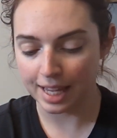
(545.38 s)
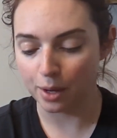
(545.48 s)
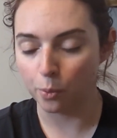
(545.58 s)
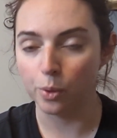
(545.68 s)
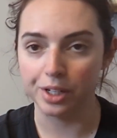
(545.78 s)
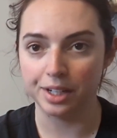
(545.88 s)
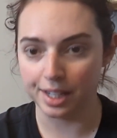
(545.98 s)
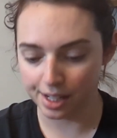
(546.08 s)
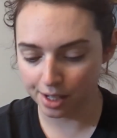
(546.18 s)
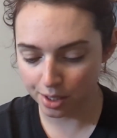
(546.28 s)
It would
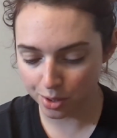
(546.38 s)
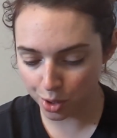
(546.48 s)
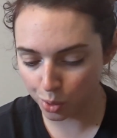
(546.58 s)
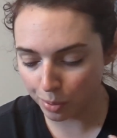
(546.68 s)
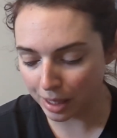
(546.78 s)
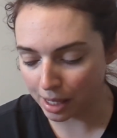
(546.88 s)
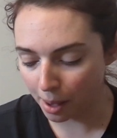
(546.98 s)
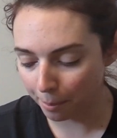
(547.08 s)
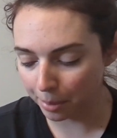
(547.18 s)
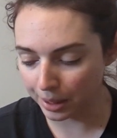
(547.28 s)
need to
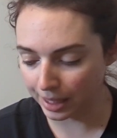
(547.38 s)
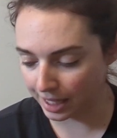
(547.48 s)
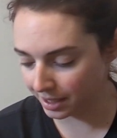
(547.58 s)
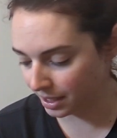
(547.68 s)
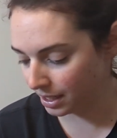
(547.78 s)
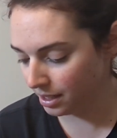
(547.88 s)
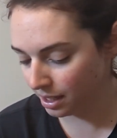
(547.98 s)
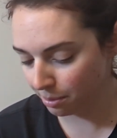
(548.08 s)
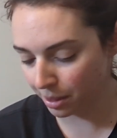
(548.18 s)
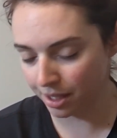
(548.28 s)
be blended
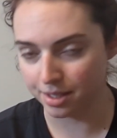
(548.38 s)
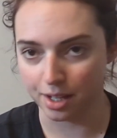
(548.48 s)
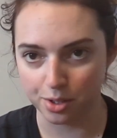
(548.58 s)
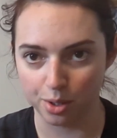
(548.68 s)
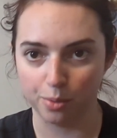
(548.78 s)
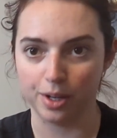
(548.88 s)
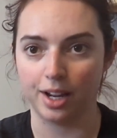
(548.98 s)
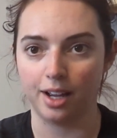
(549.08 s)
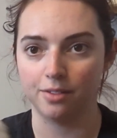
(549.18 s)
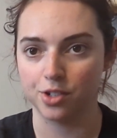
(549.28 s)
because I don't want to
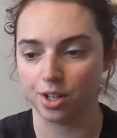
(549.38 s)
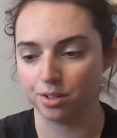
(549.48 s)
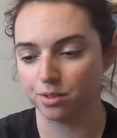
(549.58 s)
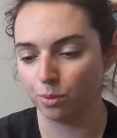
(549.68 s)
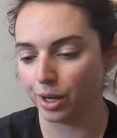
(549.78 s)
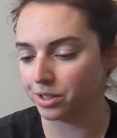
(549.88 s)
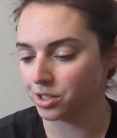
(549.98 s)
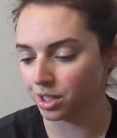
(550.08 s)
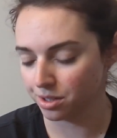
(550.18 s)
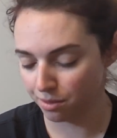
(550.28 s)
have chunks of white and
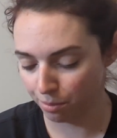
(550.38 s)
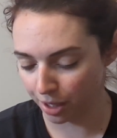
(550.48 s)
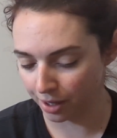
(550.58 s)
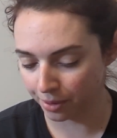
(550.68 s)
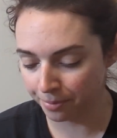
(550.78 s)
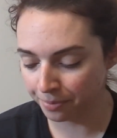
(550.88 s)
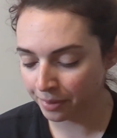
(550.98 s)
chunks of brown.